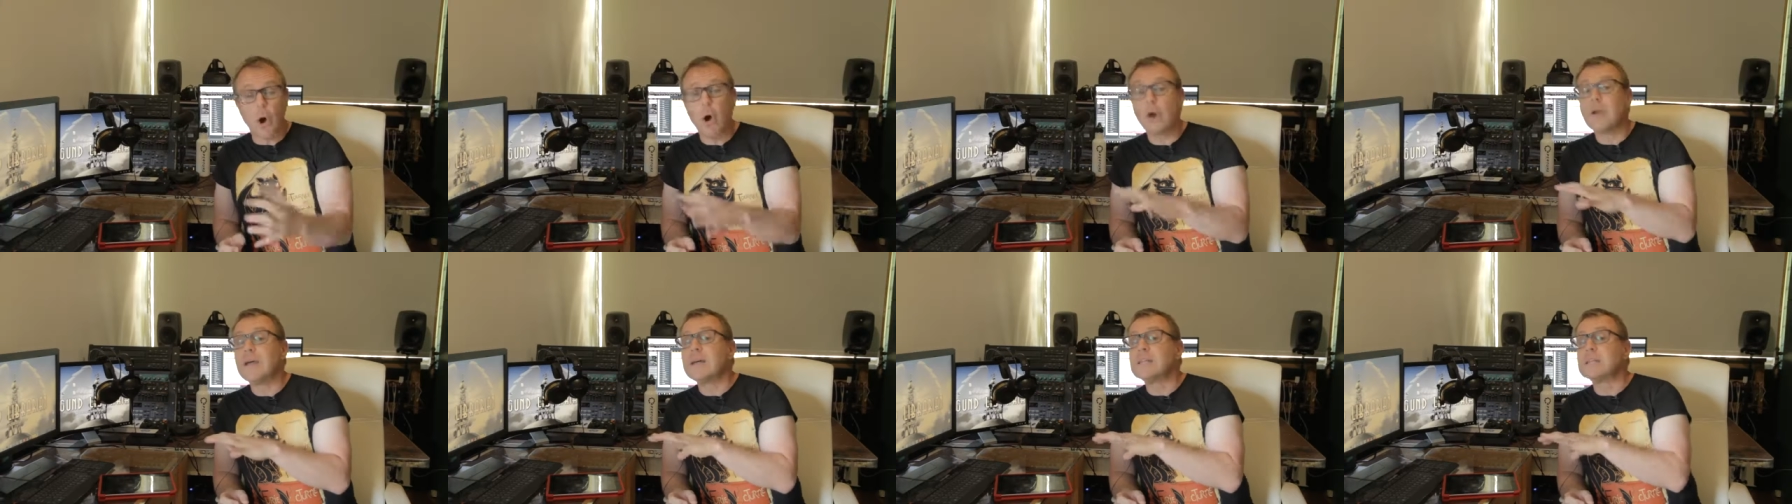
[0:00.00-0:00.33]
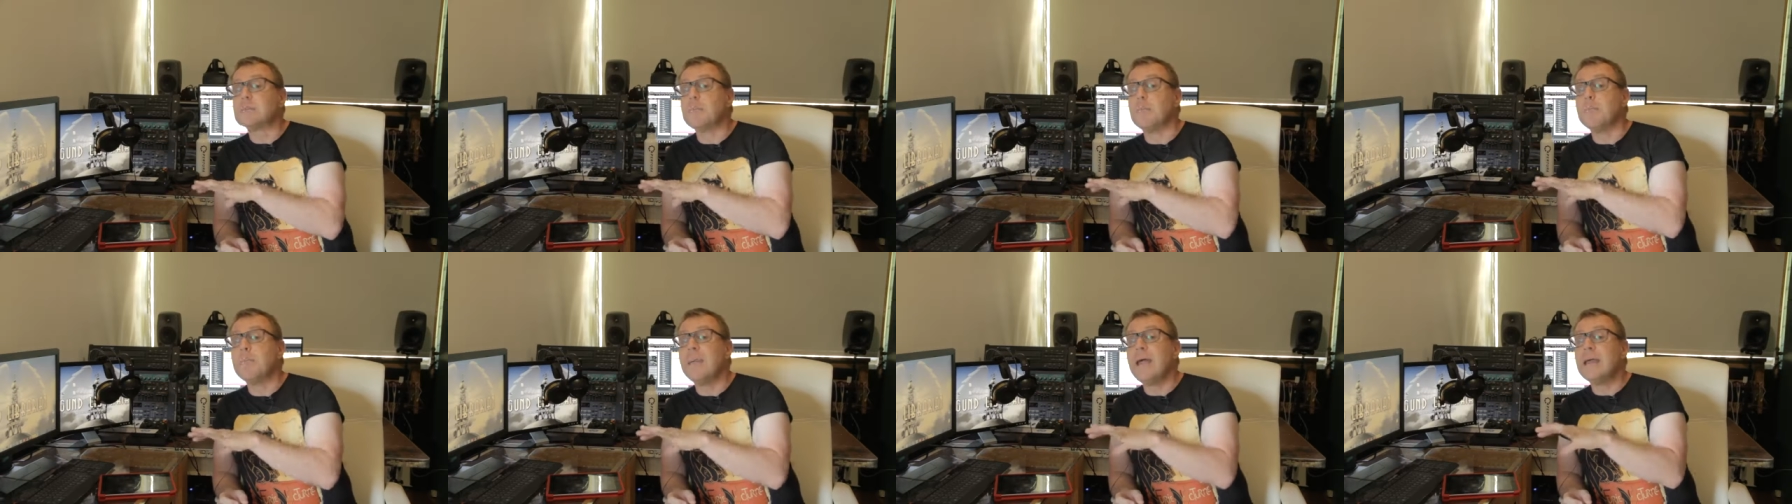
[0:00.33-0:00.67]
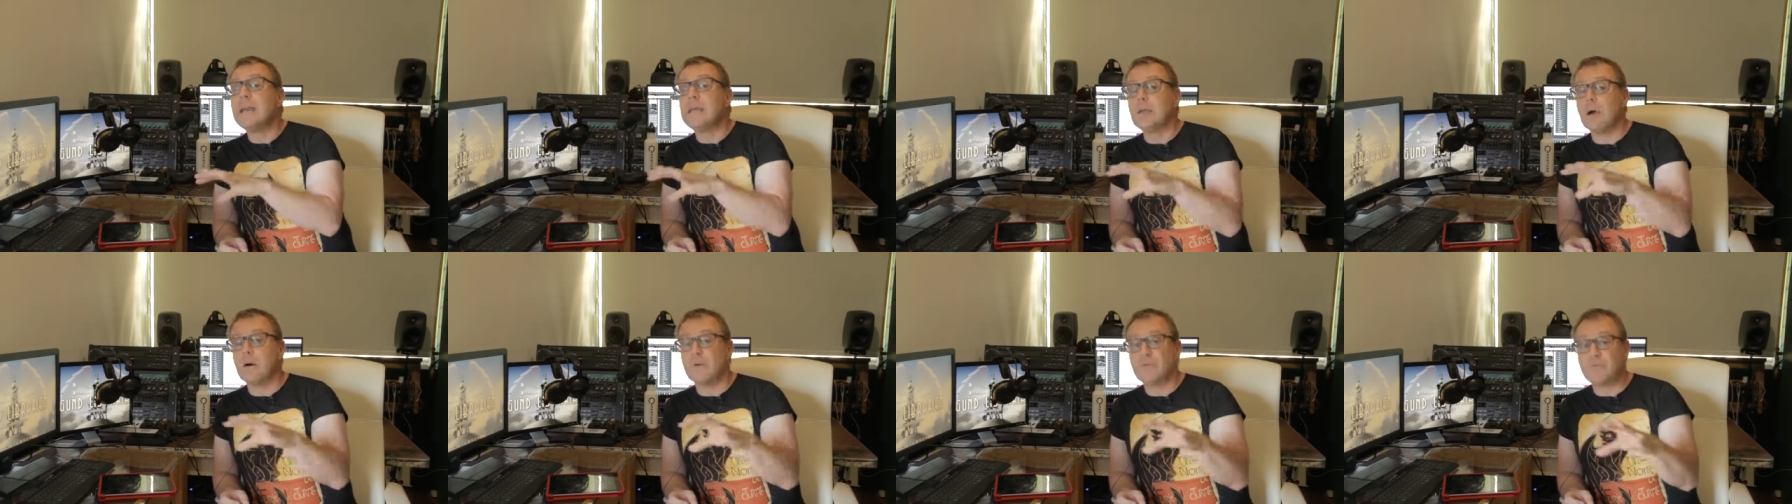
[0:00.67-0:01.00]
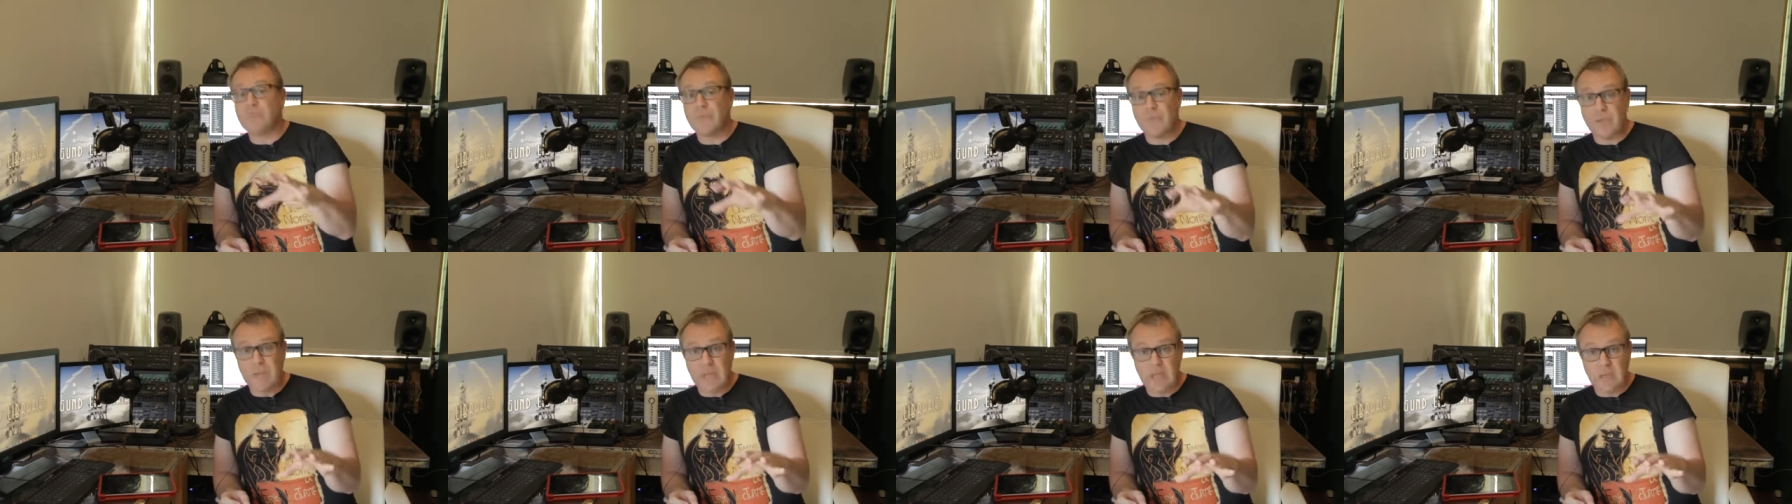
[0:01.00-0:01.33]
on as many
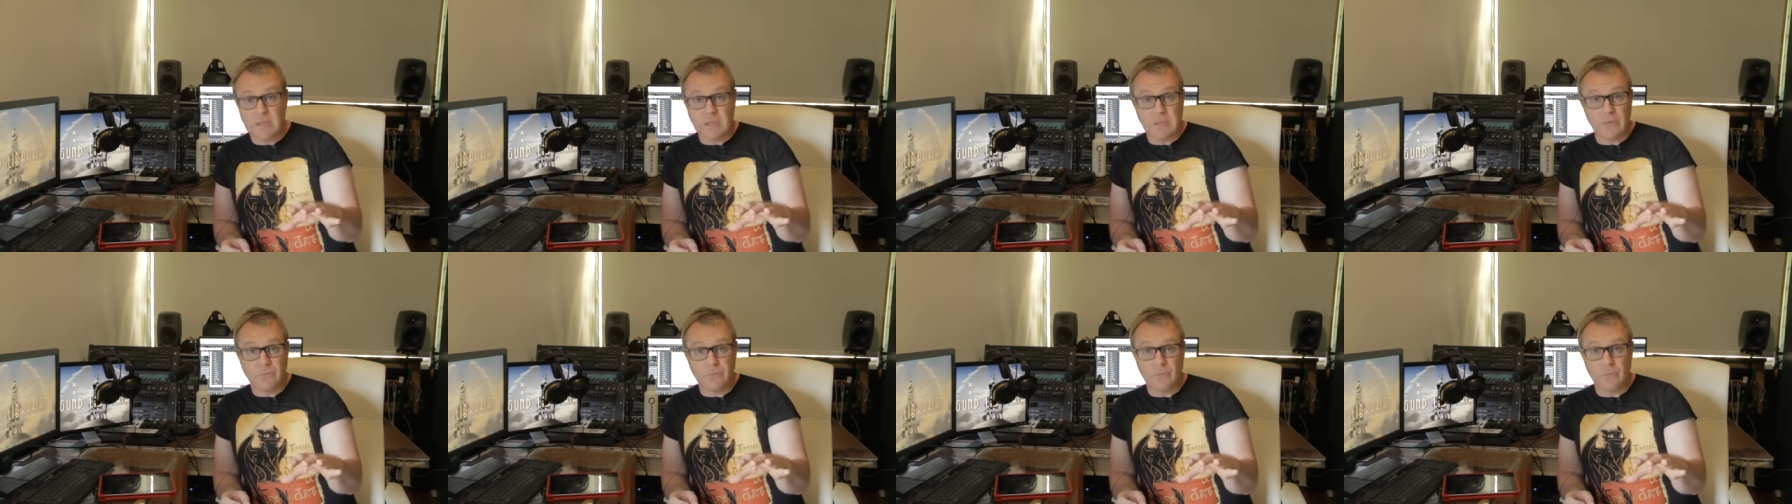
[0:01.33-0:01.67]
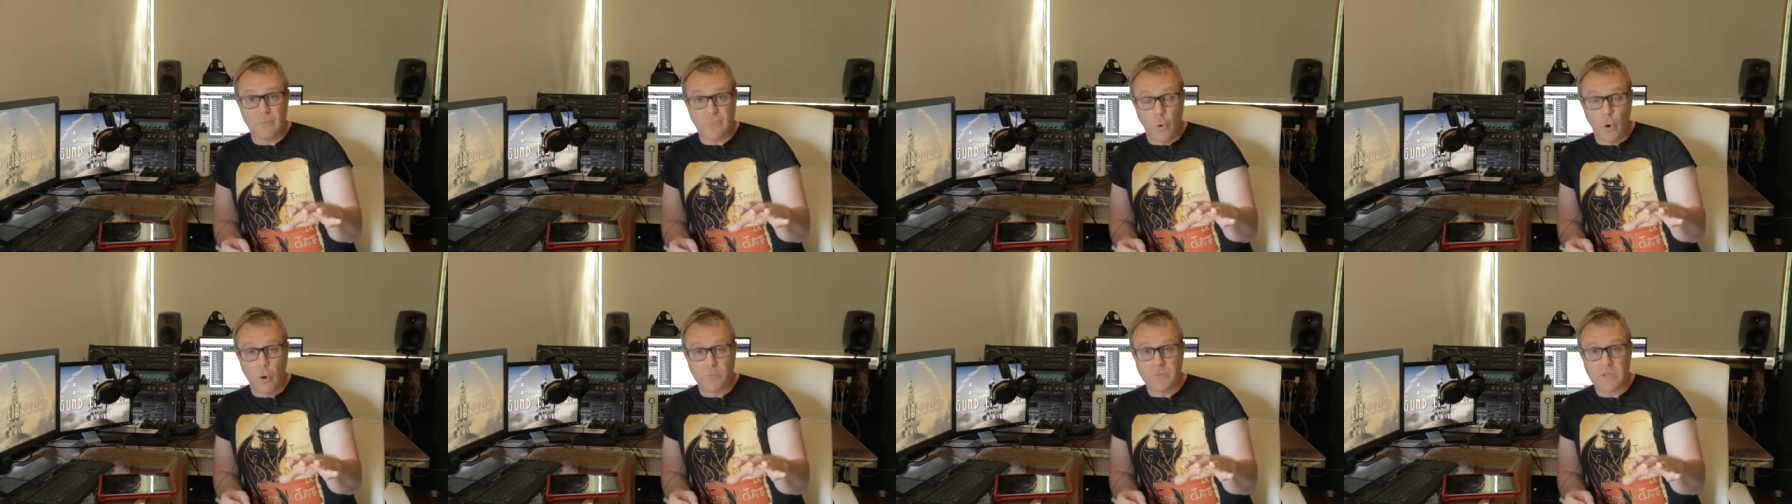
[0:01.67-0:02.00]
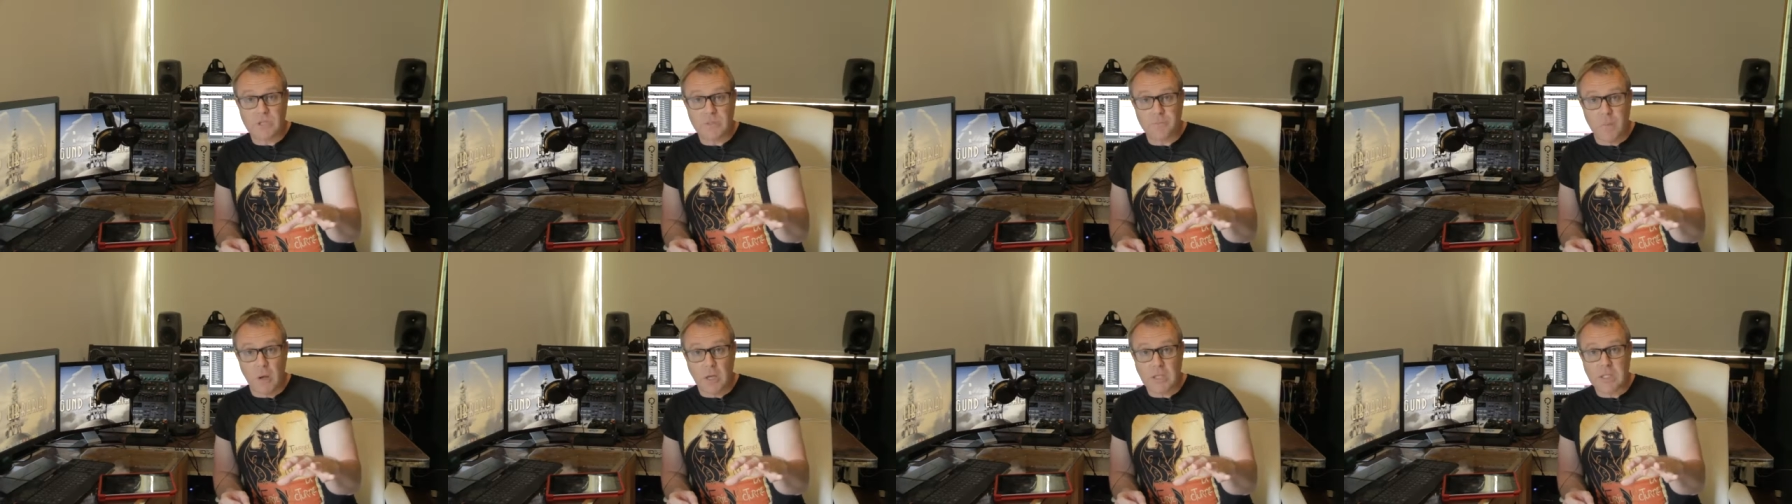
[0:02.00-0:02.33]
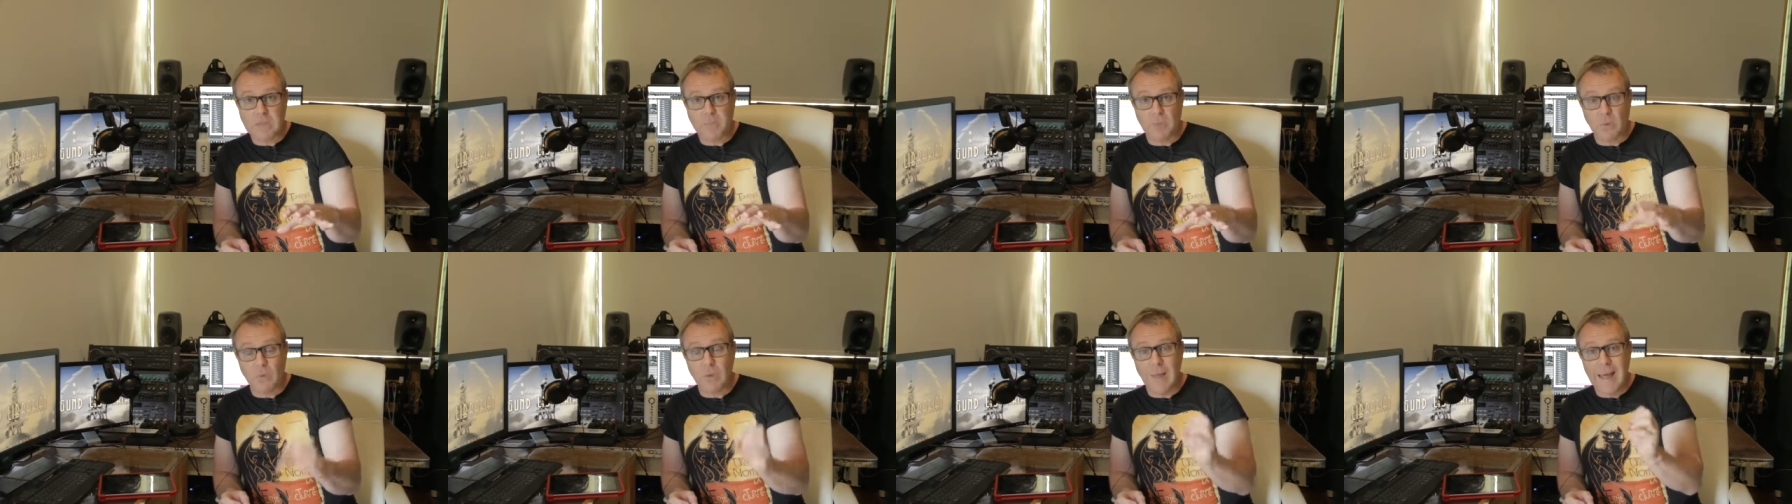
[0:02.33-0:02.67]
of the different forums as
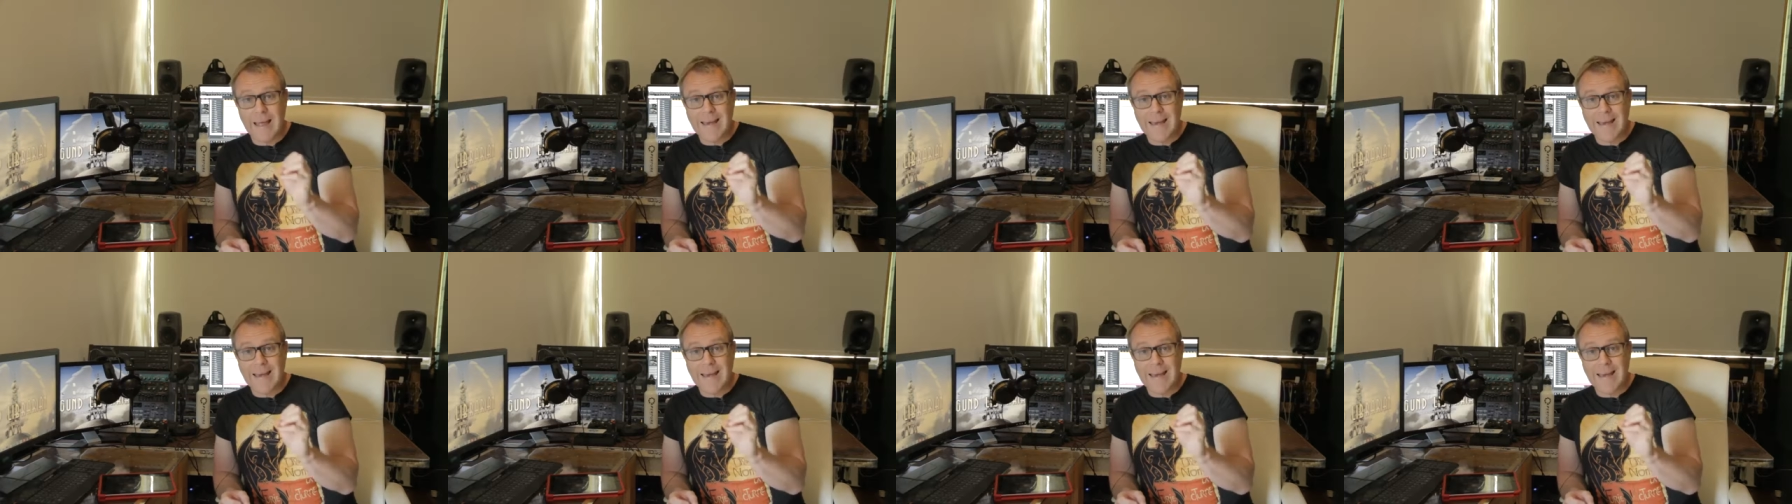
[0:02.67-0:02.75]
possible,